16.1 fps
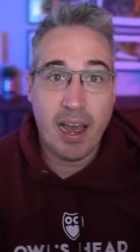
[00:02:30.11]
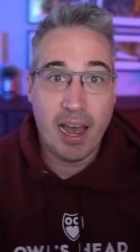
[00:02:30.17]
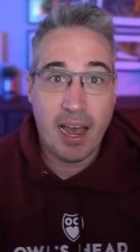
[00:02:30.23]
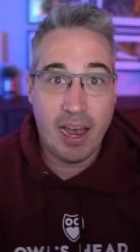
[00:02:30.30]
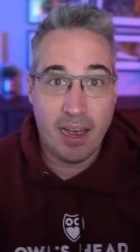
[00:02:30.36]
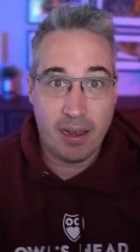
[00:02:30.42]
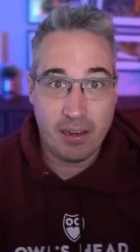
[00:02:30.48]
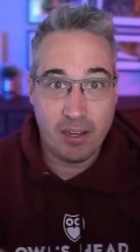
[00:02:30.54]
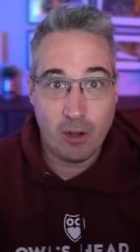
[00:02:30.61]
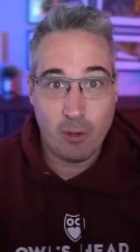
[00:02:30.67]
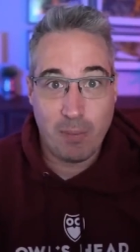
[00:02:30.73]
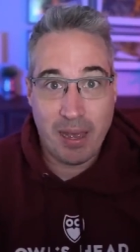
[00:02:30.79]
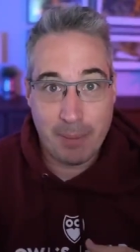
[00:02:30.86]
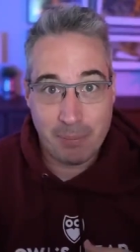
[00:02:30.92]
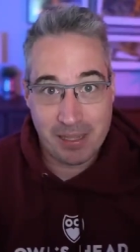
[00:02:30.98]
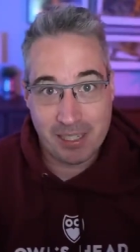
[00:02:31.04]

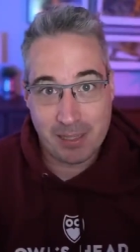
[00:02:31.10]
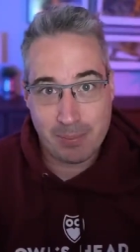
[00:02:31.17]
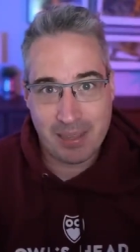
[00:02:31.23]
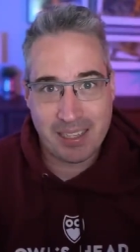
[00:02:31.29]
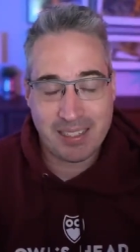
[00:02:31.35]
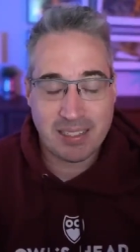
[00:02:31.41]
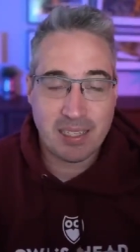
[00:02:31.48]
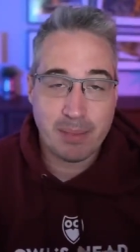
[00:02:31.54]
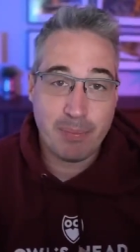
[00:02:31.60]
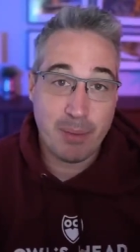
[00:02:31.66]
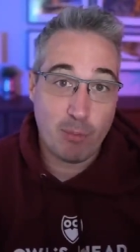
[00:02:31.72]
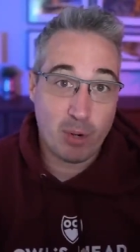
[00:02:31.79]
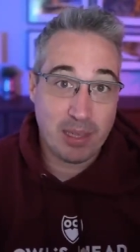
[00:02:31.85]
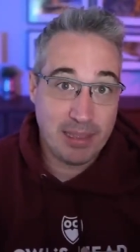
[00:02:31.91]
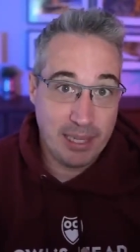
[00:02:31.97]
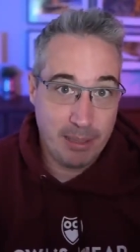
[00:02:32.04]
Notepad++ is a bit
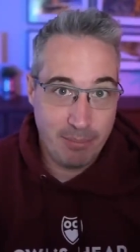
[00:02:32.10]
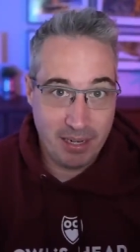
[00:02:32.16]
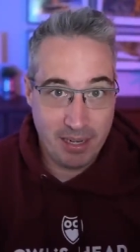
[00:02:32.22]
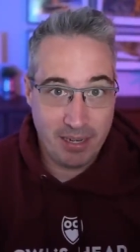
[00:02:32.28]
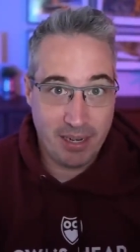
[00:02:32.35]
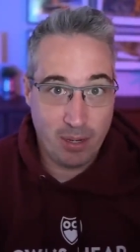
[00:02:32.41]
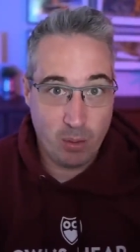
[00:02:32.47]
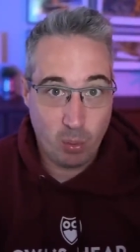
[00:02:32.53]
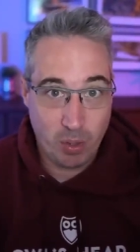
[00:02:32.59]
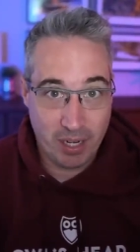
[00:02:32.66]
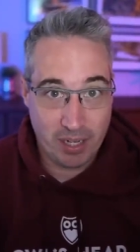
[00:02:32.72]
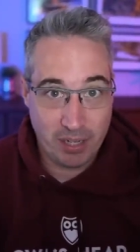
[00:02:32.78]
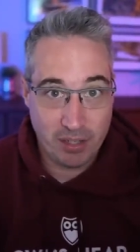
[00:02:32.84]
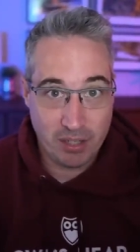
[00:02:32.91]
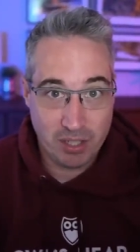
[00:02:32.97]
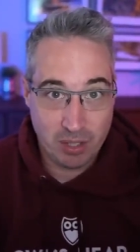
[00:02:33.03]
more limited in what it
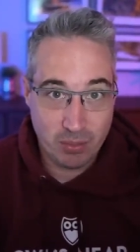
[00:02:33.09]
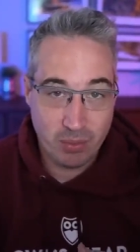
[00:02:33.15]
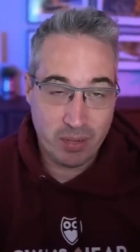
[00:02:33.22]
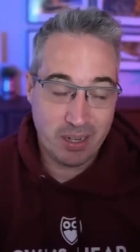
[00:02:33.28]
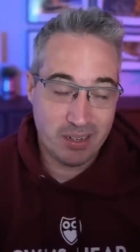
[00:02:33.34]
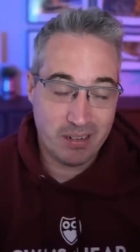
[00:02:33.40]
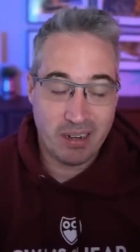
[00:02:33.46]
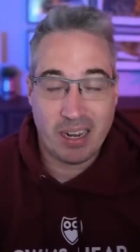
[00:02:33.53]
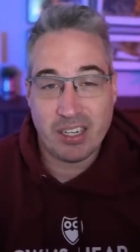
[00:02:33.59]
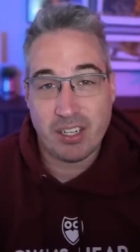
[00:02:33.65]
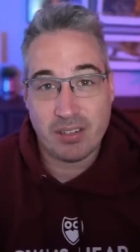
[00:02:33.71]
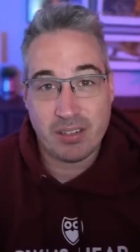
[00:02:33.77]
can do, and